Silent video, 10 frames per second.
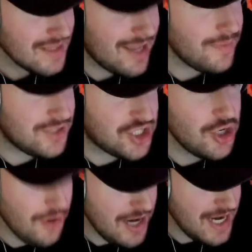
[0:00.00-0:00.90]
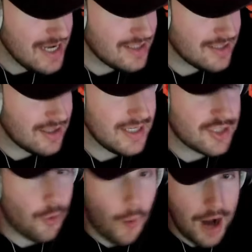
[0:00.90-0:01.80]
Now Chewy is
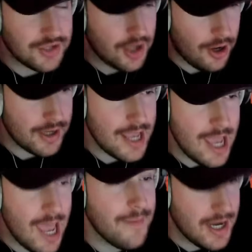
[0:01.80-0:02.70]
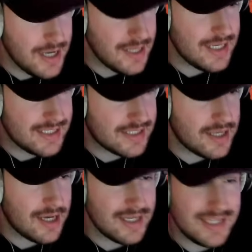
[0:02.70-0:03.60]
a wild card. Emma is
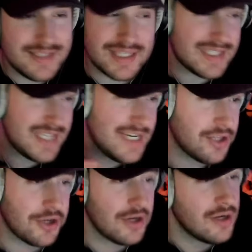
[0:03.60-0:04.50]
the sealer.